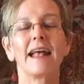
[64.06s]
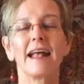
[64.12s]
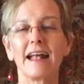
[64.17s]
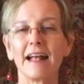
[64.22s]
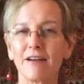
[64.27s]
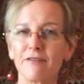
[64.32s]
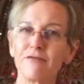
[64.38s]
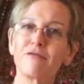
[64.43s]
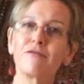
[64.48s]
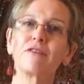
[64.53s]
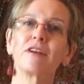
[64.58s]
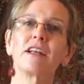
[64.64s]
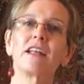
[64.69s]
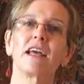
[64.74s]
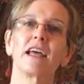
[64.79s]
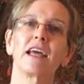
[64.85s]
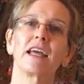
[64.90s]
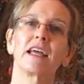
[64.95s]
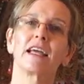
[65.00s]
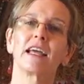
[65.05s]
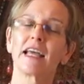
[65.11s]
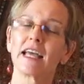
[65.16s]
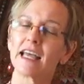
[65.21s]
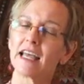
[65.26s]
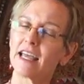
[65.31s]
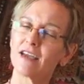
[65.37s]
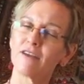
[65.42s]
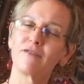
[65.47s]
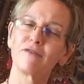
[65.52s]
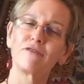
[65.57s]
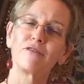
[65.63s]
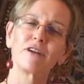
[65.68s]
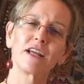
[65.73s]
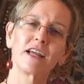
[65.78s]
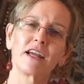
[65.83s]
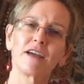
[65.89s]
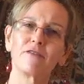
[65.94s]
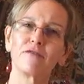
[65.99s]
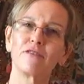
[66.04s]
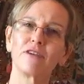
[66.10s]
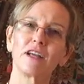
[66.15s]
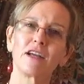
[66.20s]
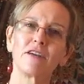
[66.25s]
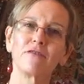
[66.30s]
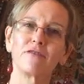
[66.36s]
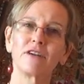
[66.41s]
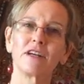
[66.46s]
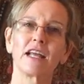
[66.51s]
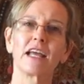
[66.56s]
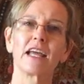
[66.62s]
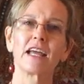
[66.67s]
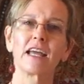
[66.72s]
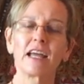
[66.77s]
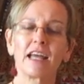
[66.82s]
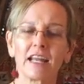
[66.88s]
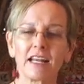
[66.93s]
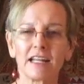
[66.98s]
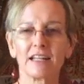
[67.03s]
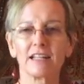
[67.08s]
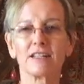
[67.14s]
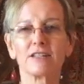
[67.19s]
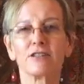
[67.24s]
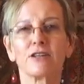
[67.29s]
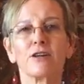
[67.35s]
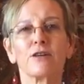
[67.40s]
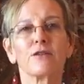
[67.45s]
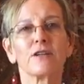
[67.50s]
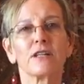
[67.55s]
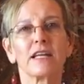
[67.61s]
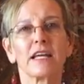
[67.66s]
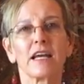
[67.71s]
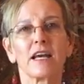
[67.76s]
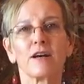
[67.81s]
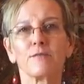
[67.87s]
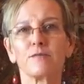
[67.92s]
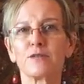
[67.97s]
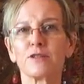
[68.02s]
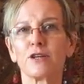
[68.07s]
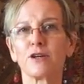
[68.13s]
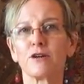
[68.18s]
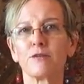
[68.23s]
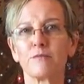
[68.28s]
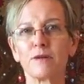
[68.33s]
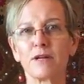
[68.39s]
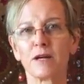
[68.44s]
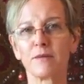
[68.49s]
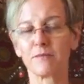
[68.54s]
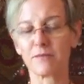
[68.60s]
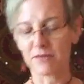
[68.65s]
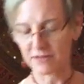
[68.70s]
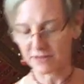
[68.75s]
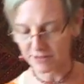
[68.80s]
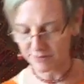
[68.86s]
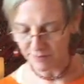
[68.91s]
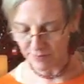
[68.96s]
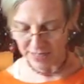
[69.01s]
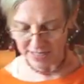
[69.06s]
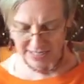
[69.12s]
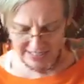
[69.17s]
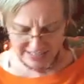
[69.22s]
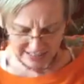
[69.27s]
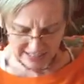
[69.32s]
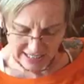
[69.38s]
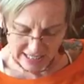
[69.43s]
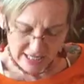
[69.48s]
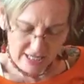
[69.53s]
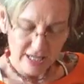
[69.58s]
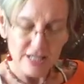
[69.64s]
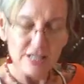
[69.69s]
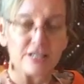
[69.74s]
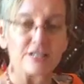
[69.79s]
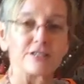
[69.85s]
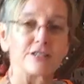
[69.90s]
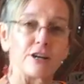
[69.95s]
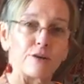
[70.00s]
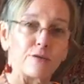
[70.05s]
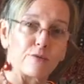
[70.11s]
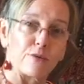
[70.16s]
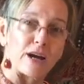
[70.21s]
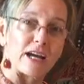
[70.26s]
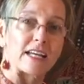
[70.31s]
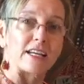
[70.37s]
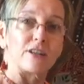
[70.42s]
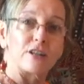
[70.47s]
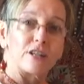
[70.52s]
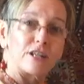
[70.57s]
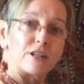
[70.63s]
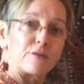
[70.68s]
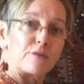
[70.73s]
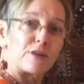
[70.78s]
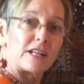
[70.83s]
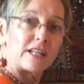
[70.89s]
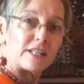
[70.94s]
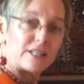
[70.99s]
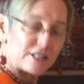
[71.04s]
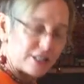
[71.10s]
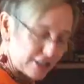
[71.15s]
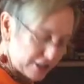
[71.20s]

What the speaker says: every day. Every day. And it totally helps open up the spine. So what you're going to want